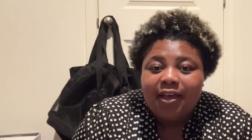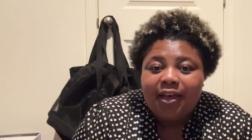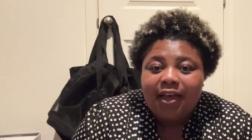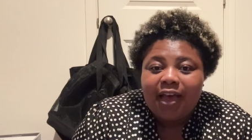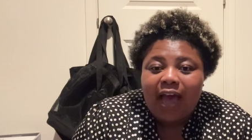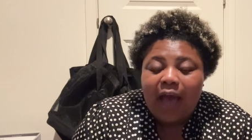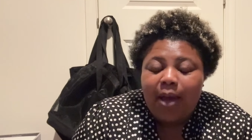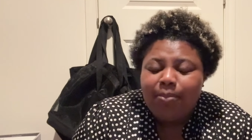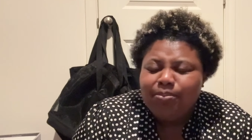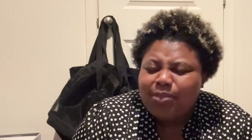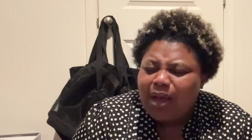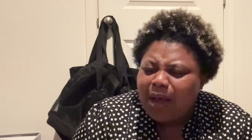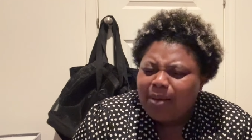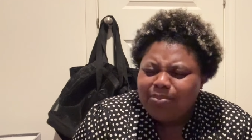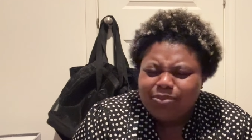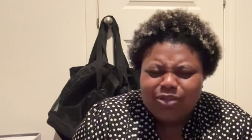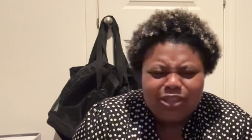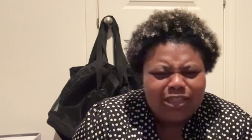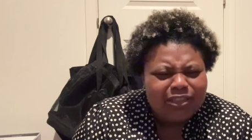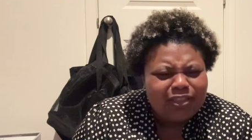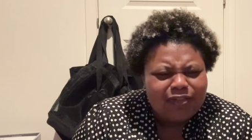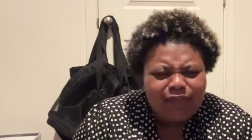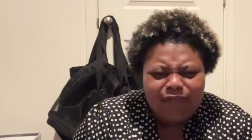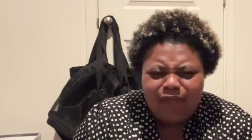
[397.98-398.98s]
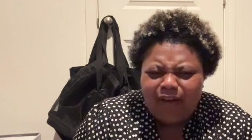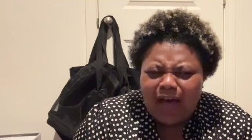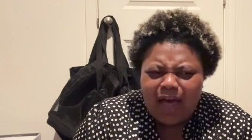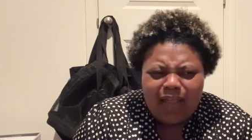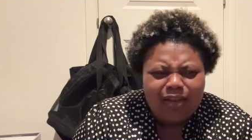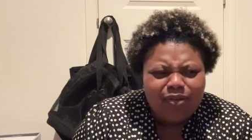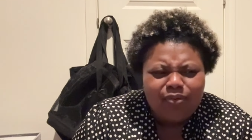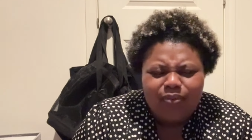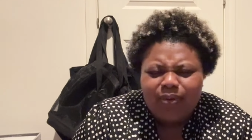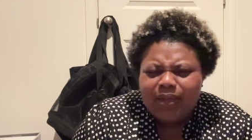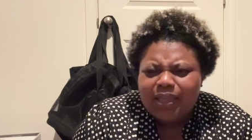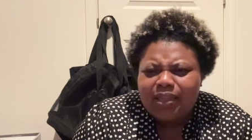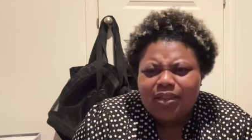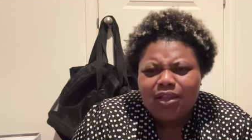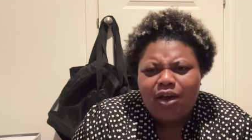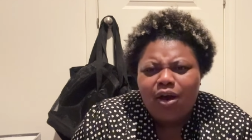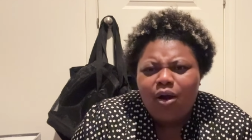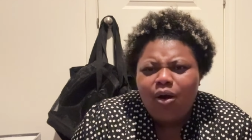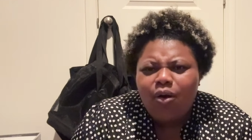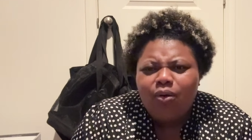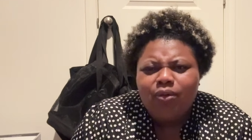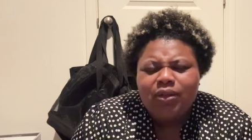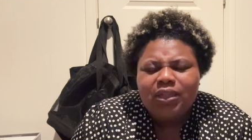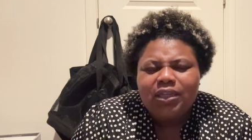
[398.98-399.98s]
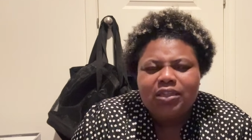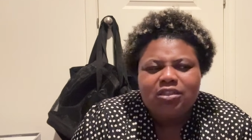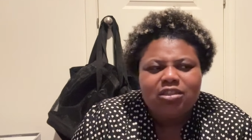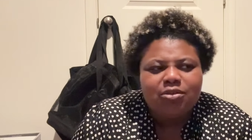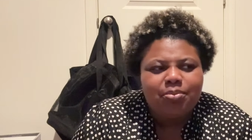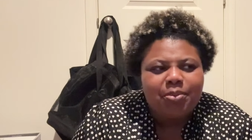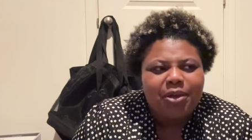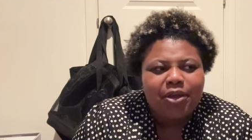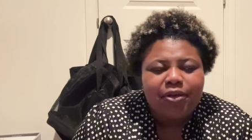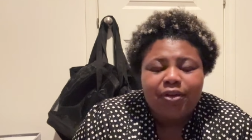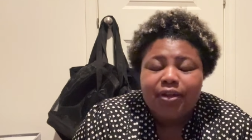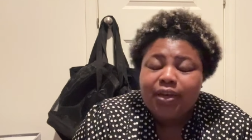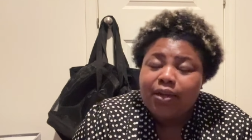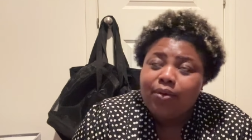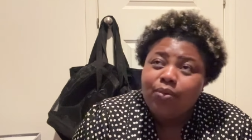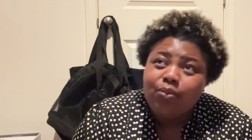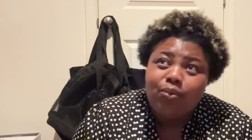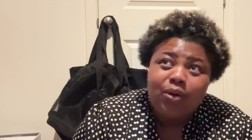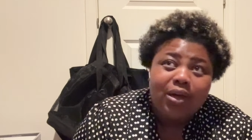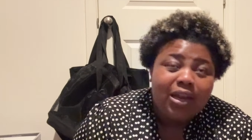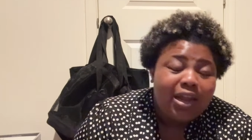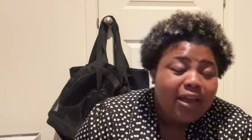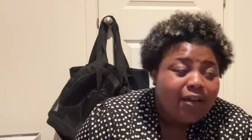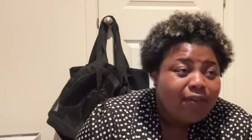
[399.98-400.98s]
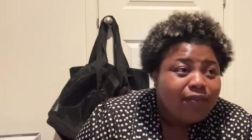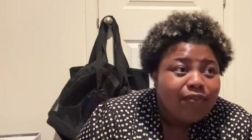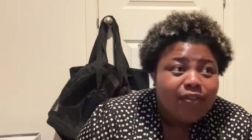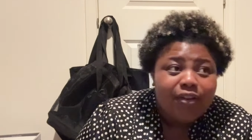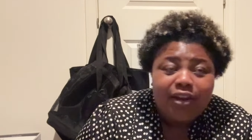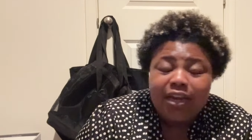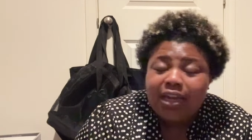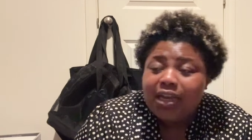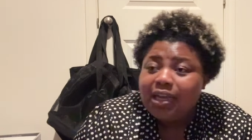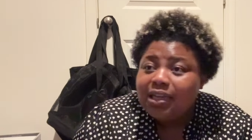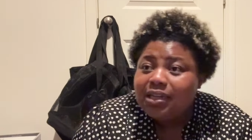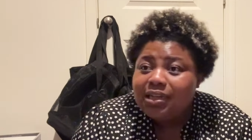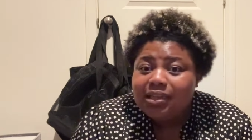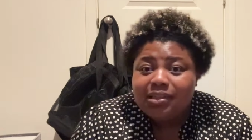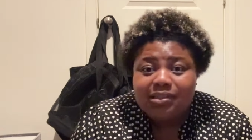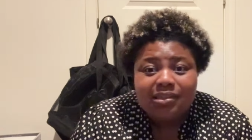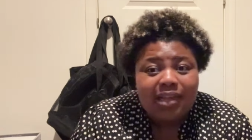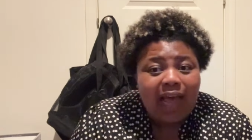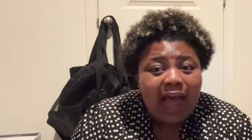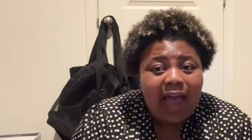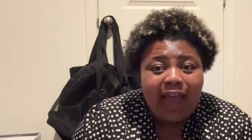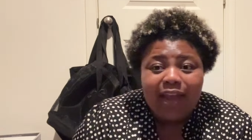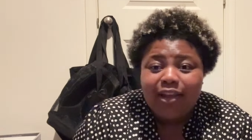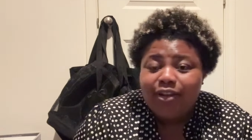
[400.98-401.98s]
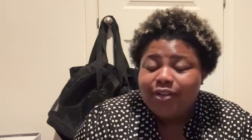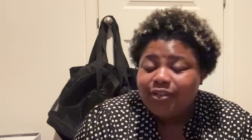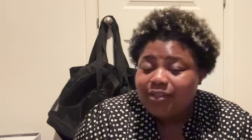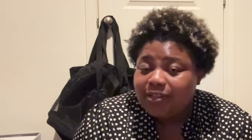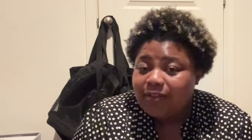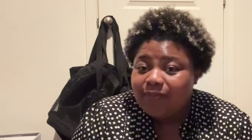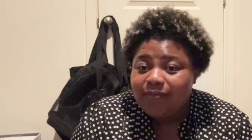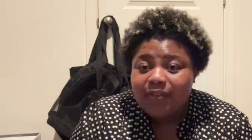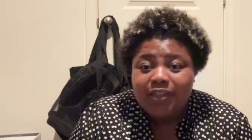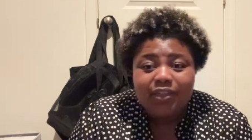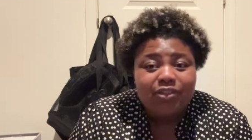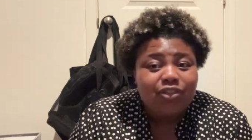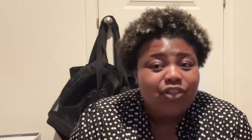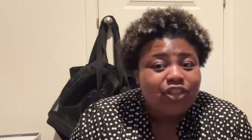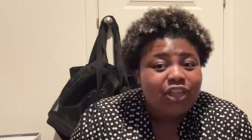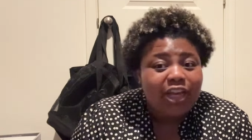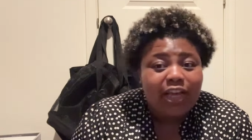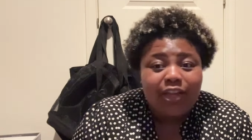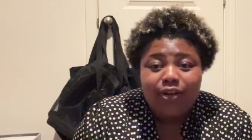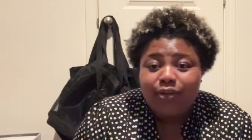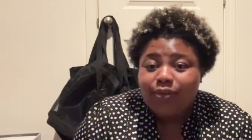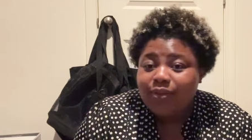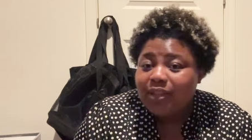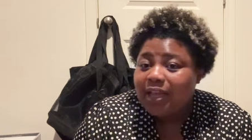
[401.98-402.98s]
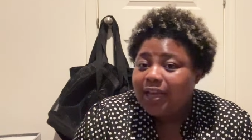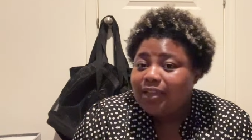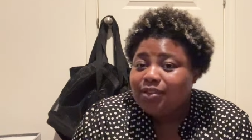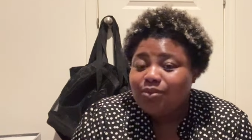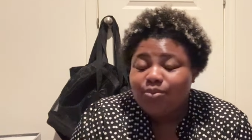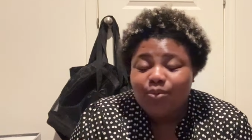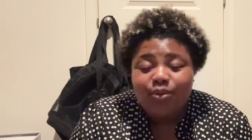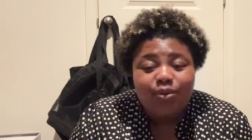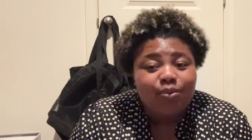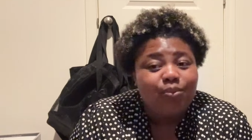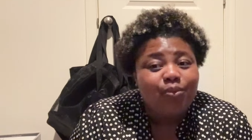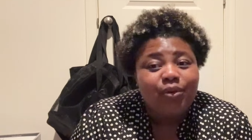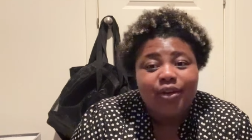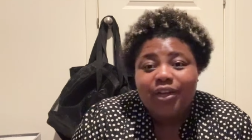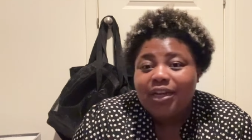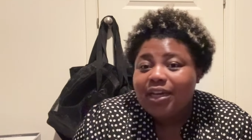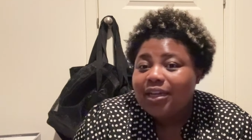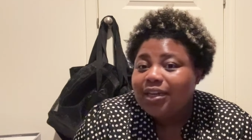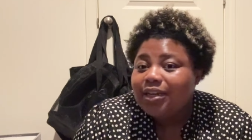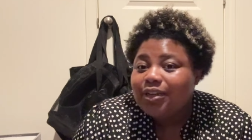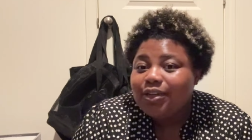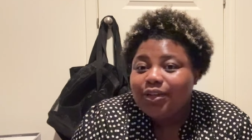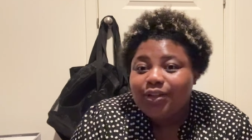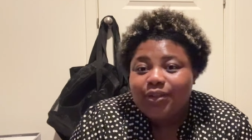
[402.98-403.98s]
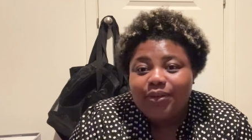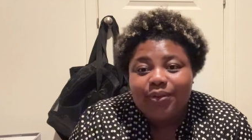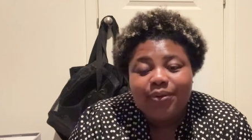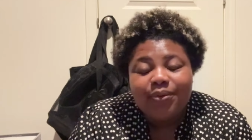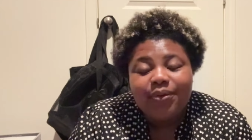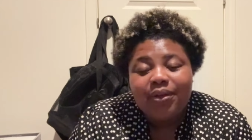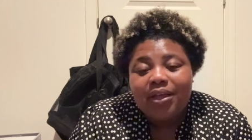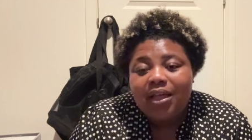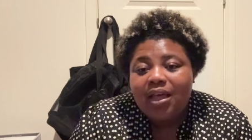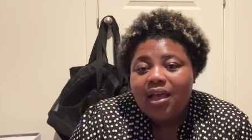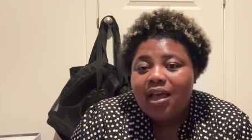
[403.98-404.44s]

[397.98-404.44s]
I'm just following the Holy Spirit, and whatever he desires of this channel, that's what we're going to do.